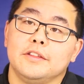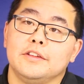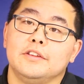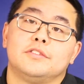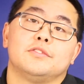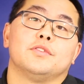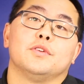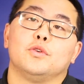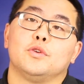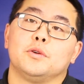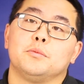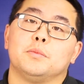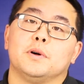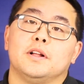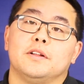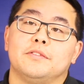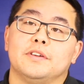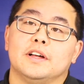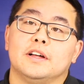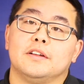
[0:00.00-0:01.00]
these floating
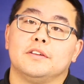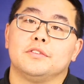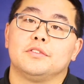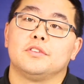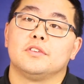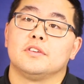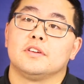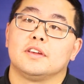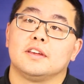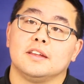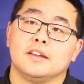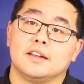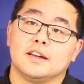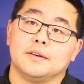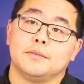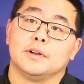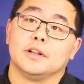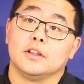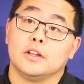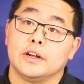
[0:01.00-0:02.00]
ball valves can
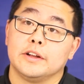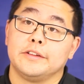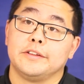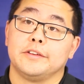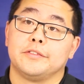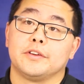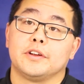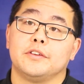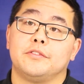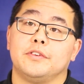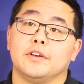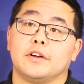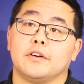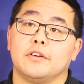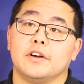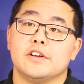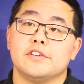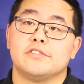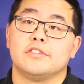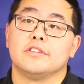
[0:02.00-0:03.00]
come in a lot of different
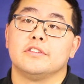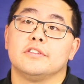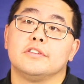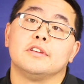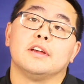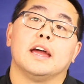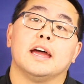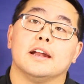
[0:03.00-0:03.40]
configurations